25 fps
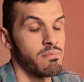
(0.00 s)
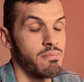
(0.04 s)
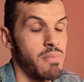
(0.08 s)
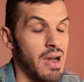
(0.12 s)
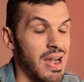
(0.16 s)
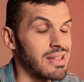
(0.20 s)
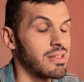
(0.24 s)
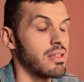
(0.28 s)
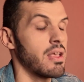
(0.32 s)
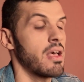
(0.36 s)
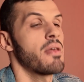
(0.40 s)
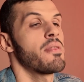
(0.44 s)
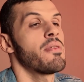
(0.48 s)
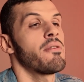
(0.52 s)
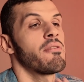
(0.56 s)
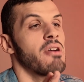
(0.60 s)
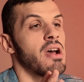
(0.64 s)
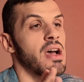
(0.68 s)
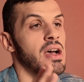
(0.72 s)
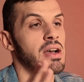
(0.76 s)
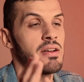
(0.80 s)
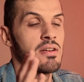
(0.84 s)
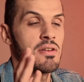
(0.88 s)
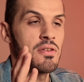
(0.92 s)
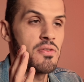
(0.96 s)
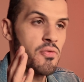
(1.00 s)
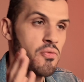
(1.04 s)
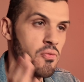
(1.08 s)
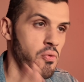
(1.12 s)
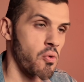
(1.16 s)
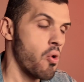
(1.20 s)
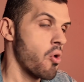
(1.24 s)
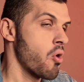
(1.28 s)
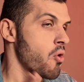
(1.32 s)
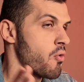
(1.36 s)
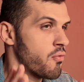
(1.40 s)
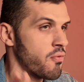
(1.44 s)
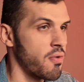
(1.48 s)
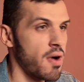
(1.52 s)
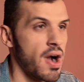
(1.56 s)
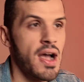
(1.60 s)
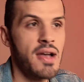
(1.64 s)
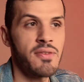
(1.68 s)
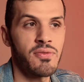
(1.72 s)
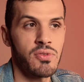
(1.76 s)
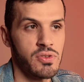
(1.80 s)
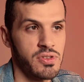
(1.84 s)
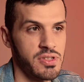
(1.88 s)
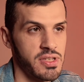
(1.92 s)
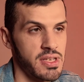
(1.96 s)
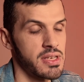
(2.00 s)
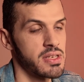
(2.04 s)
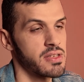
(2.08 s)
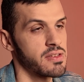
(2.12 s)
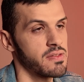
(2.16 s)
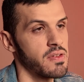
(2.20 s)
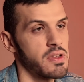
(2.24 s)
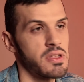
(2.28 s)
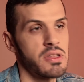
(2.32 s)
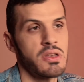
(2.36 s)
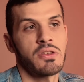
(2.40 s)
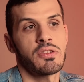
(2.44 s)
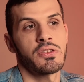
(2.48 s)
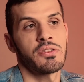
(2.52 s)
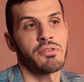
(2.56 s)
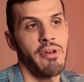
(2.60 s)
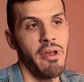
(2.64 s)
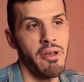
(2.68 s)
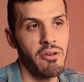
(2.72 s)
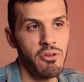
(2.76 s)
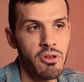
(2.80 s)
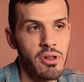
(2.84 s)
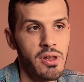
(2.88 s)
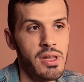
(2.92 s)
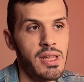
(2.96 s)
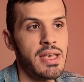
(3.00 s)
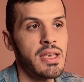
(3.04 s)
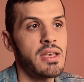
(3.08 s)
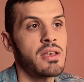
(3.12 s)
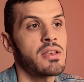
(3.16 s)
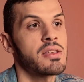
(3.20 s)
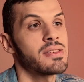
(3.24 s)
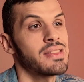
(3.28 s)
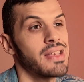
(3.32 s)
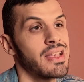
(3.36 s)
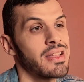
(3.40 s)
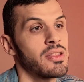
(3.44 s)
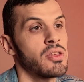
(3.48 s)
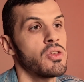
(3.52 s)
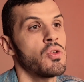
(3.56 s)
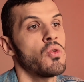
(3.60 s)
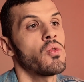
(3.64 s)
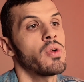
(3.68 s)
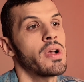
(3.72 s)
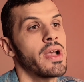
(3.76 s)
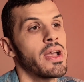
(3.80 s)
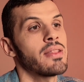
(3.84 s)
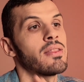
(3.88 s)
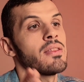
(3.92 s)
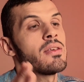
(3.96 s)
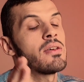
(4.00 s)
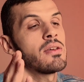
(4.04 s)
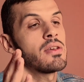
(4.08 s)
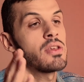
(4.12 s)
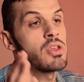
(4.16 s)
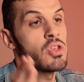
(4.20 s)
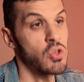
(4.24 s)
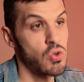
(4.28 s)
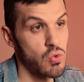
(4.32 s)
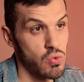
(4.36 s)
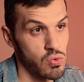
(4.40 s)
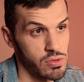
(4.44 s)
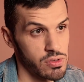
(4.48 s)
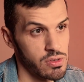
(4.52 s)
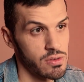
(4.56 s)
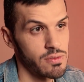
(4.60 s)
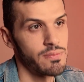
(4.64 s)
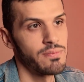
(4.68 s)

but there are 4, 5 or 6 videos regularly that you can use.